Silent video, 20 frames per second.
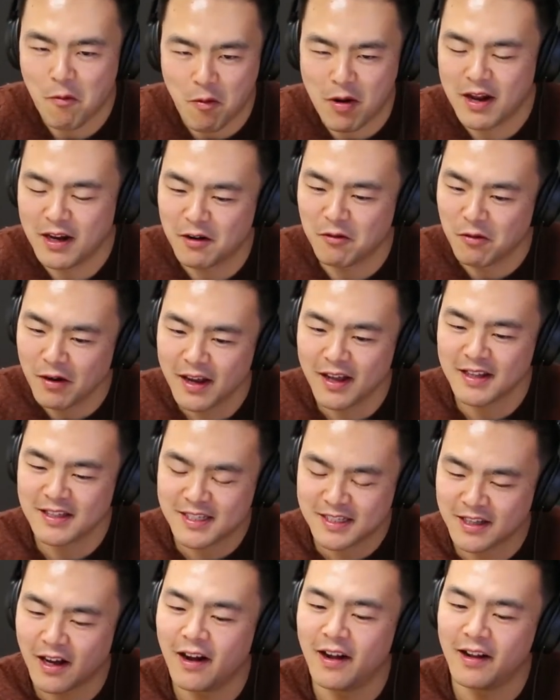We need to
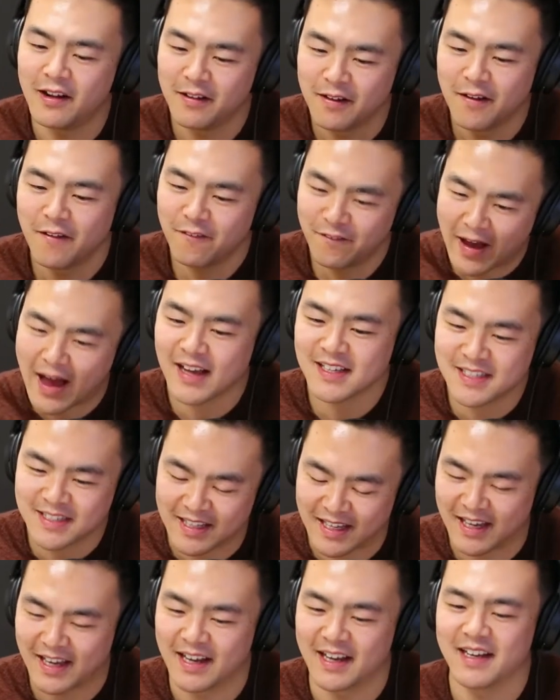reinstall
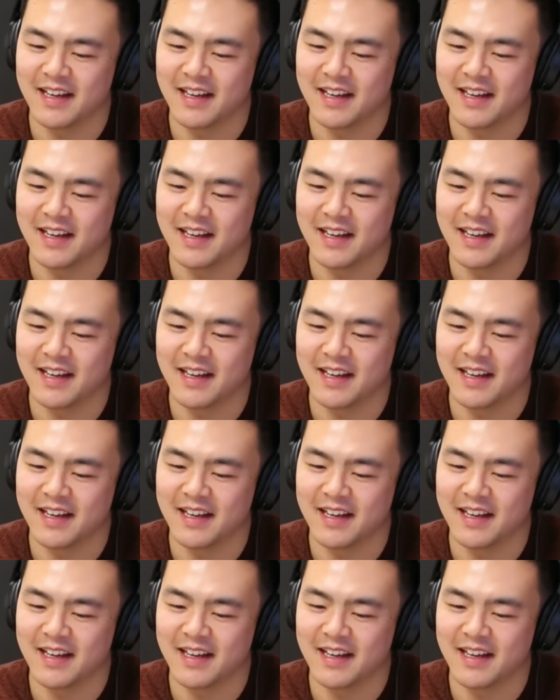fasting